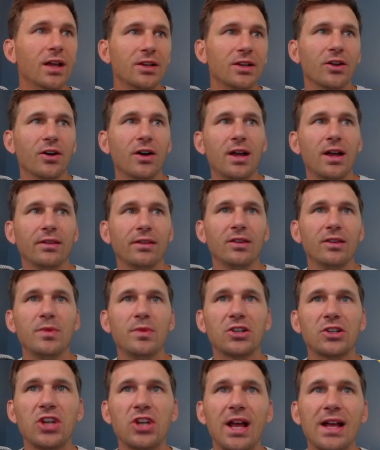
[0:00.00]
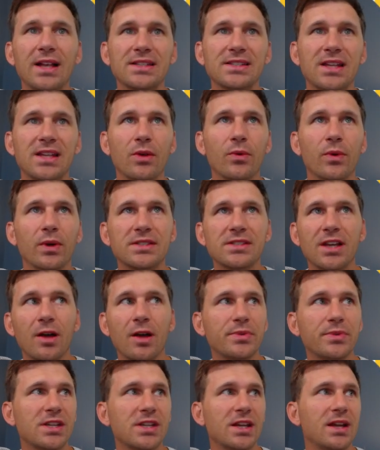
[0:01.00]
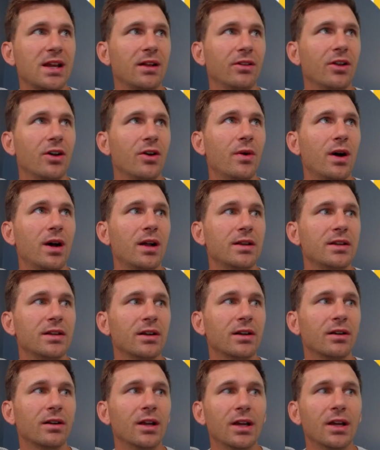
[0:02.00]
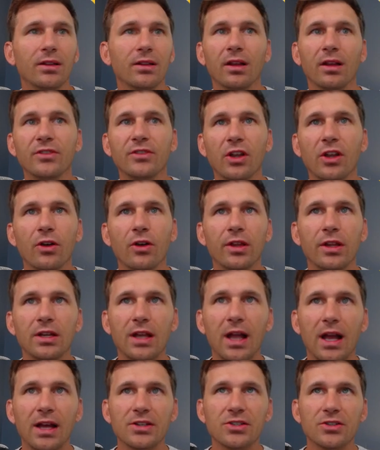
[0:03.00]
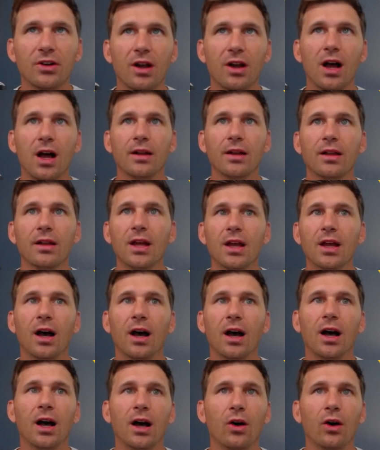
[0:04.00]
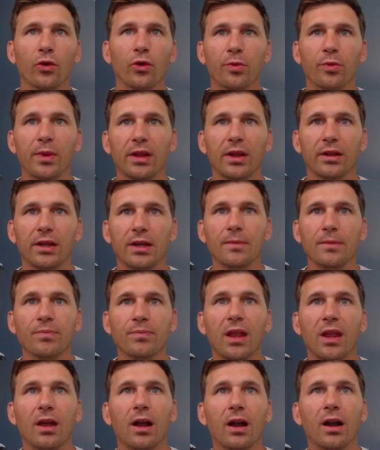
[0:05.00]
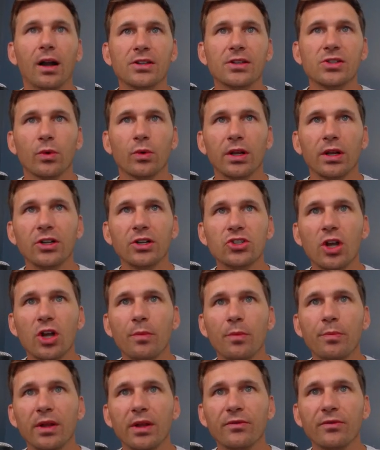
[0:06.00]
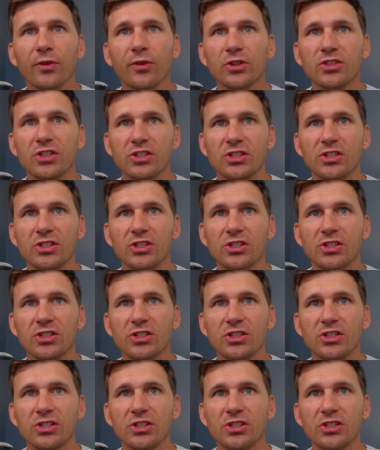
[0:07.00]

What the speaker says: go ahead, leave me a chat, say what's up, say hello on here. Love to know that you guys are on. Ultimately. All right, so we're going to jump in first to